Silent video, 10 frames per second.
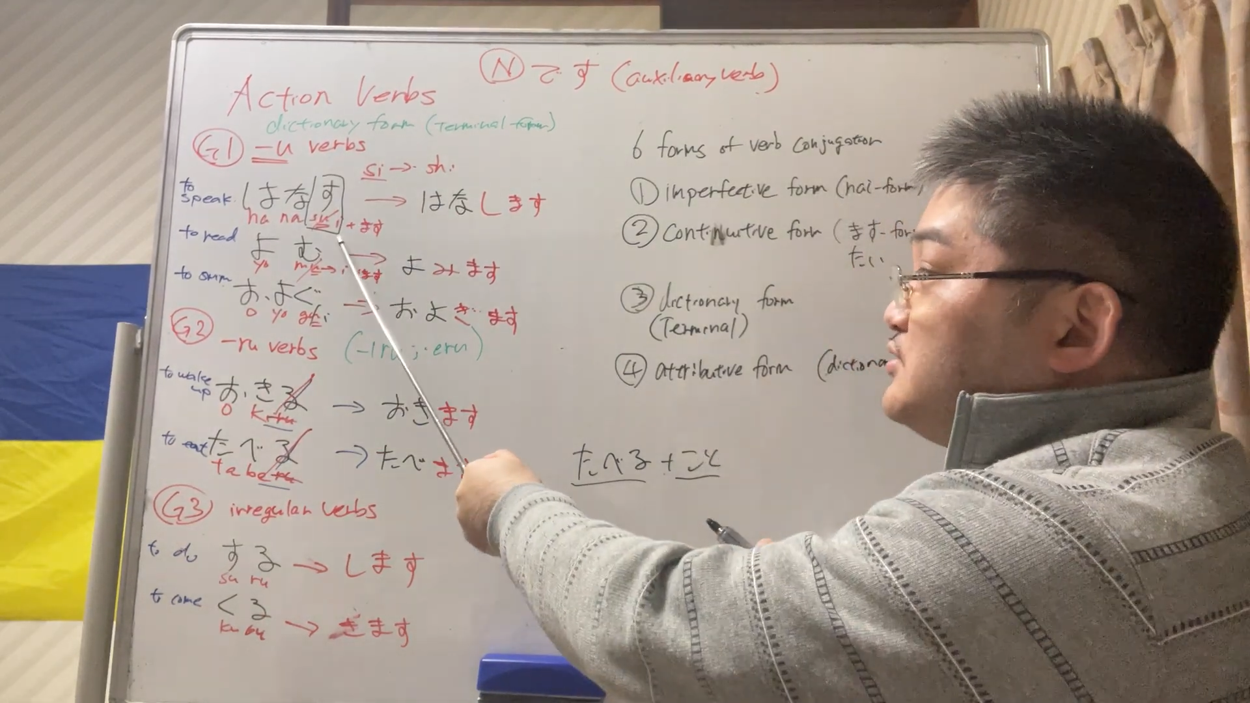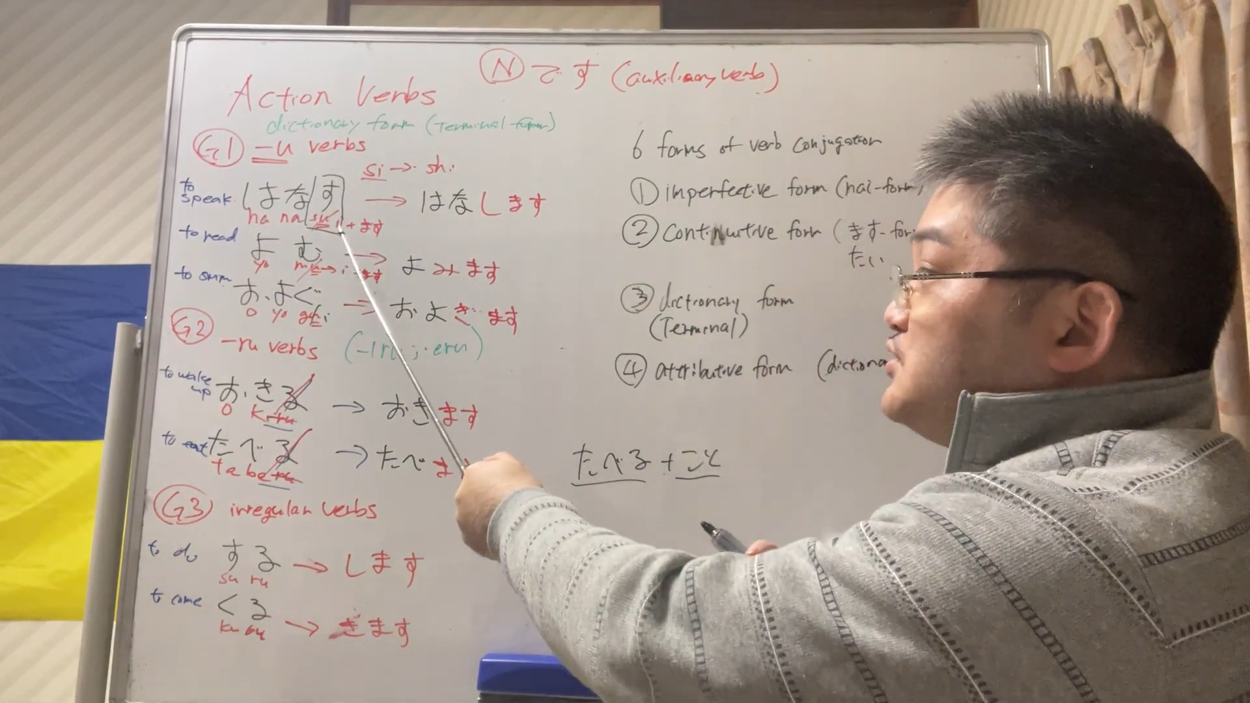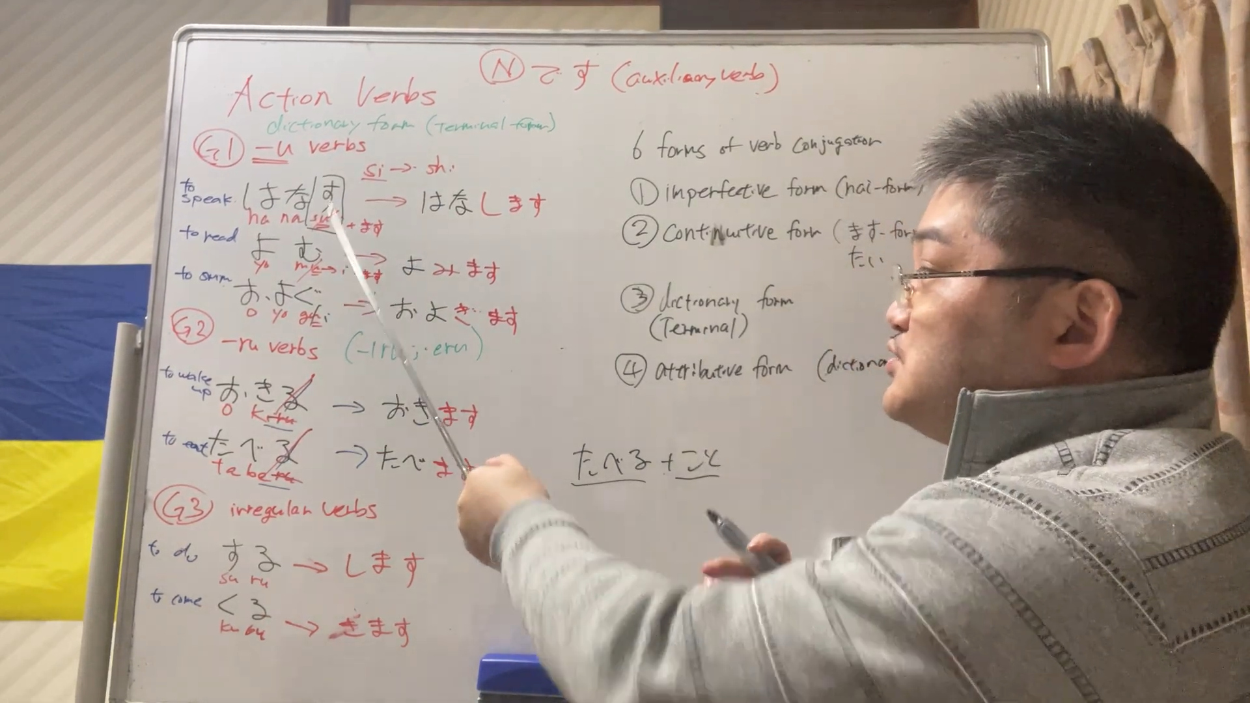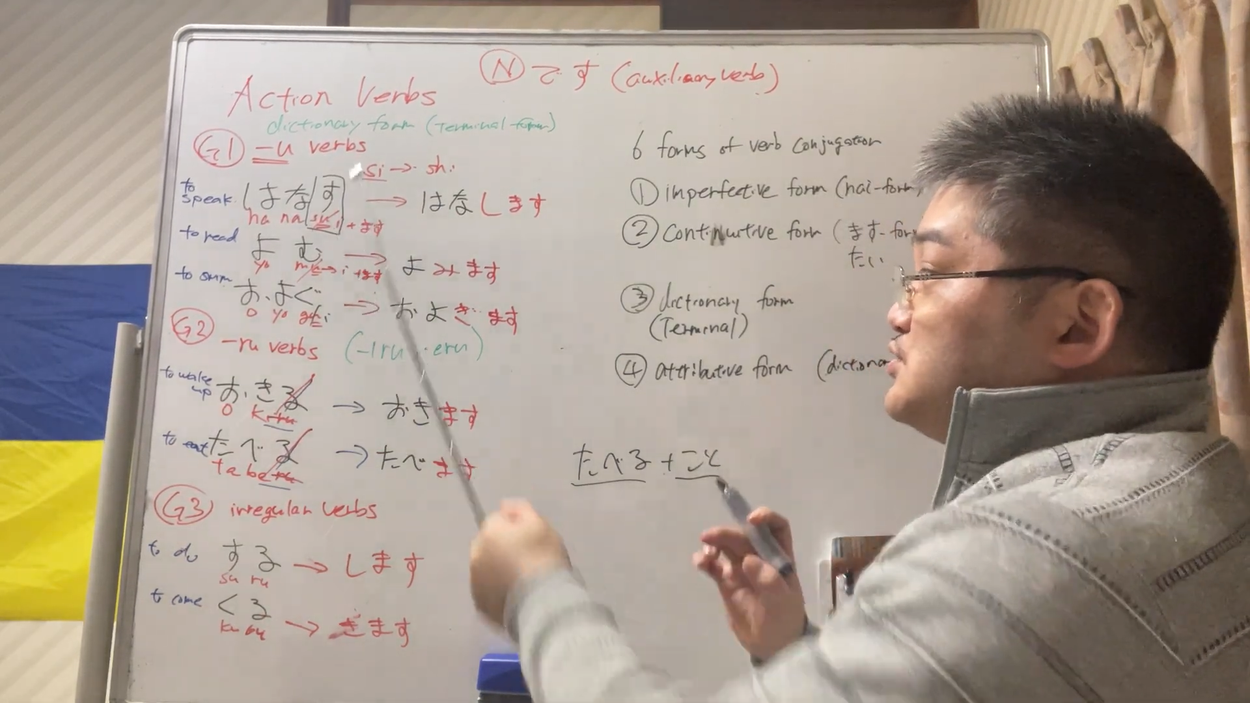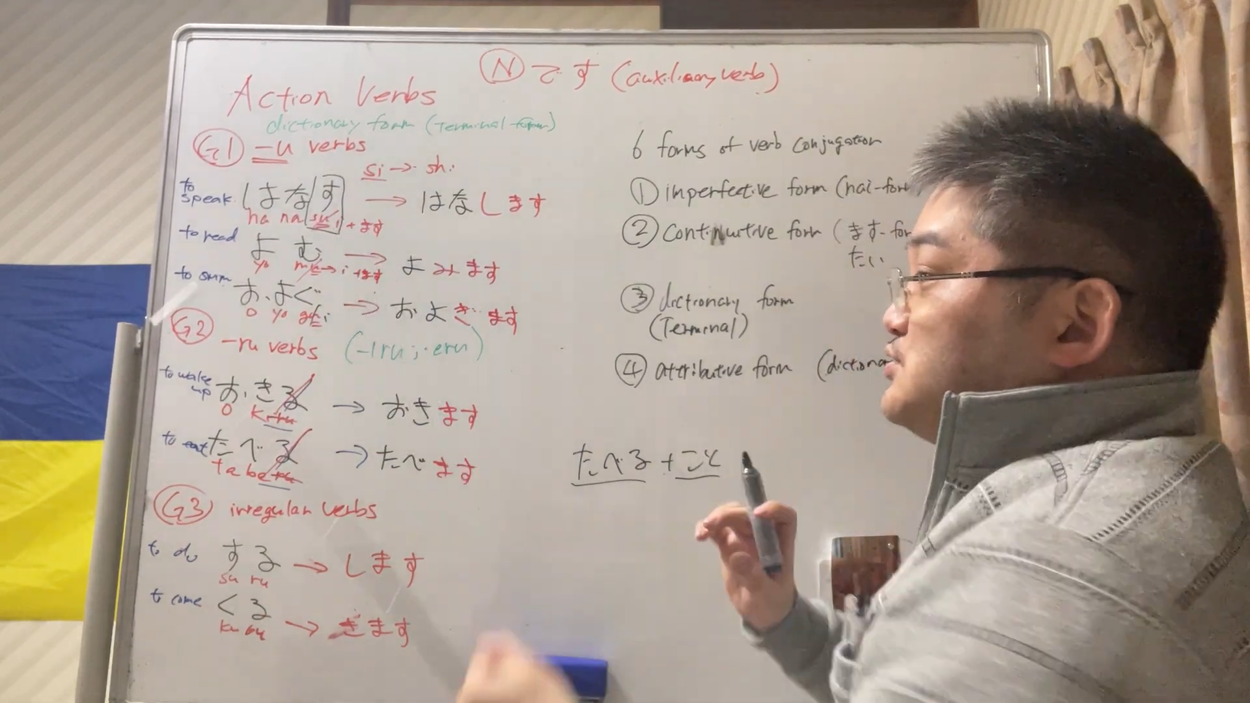
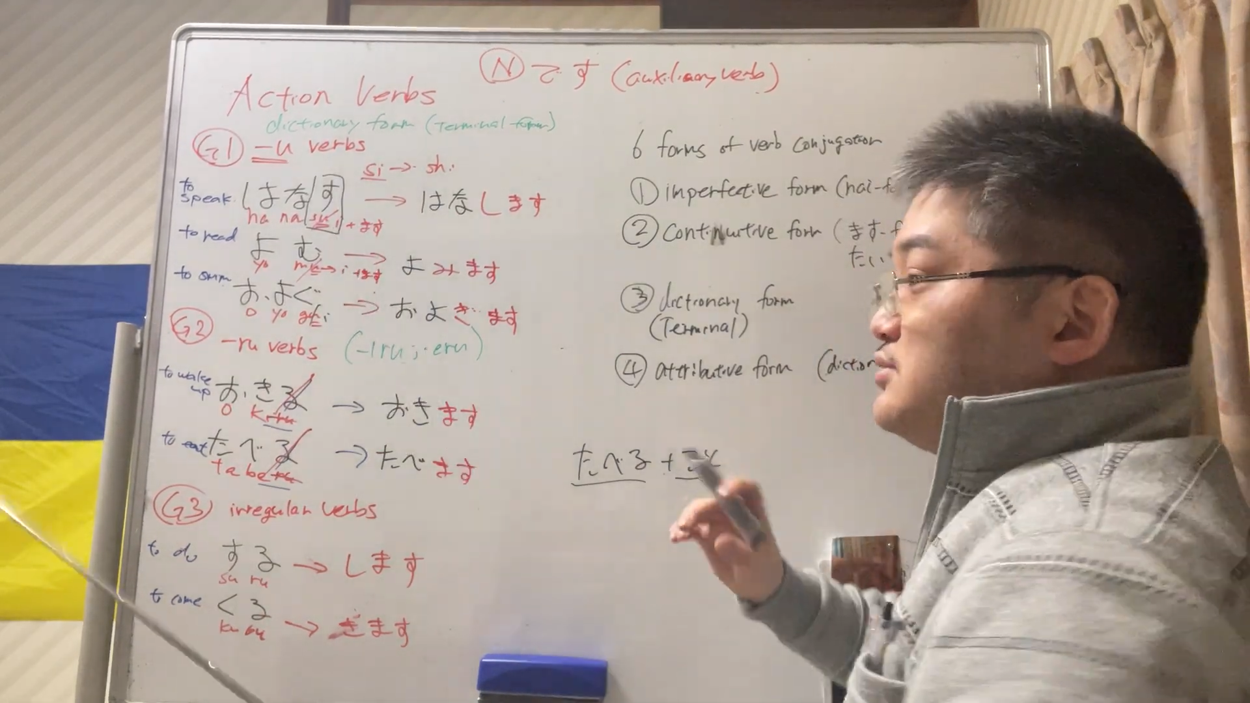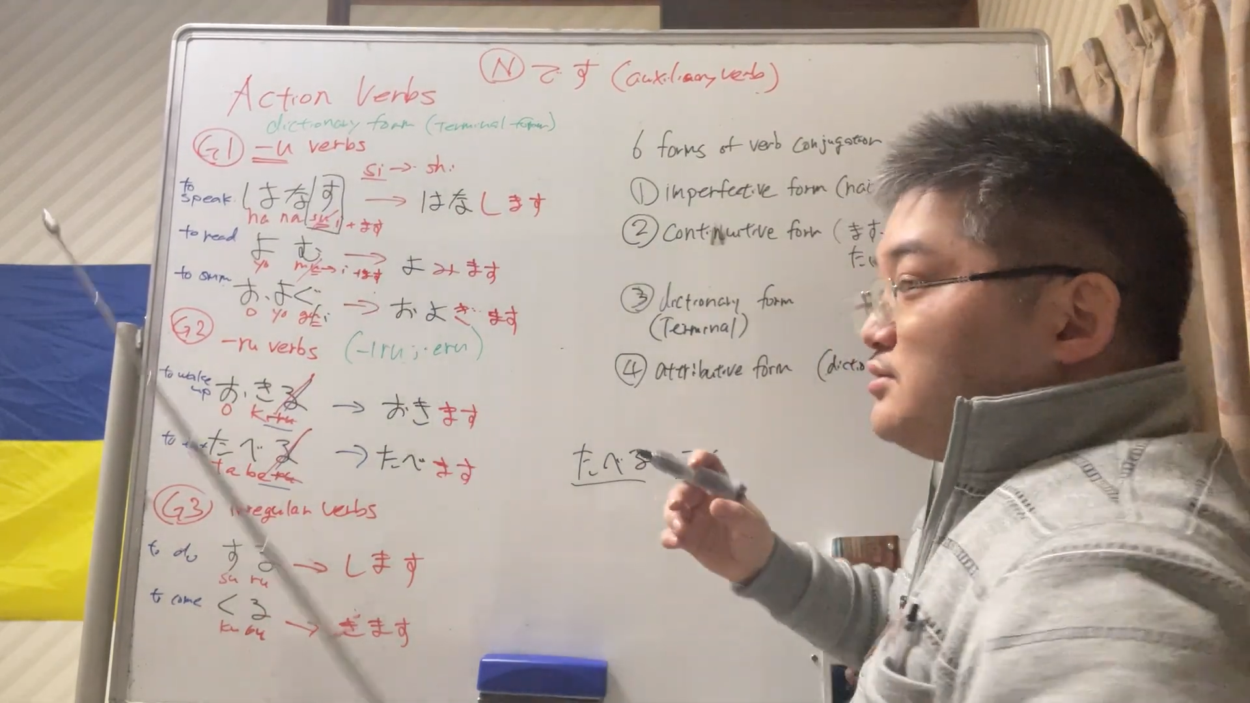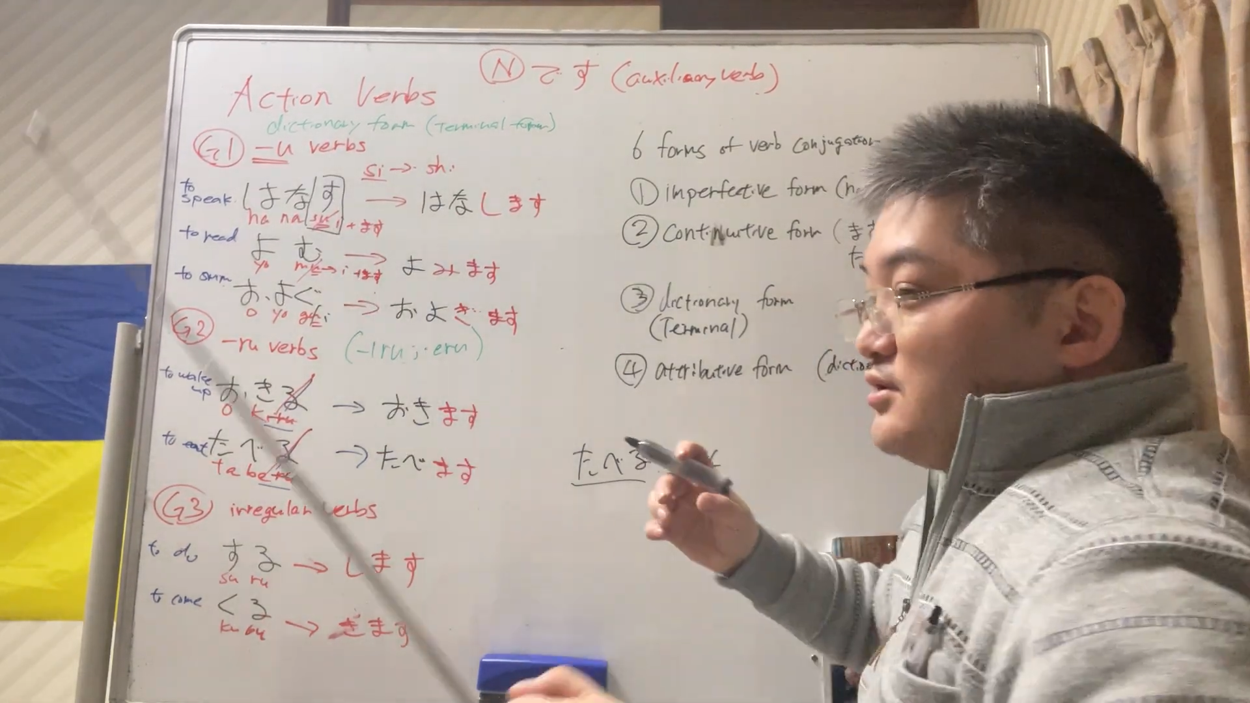to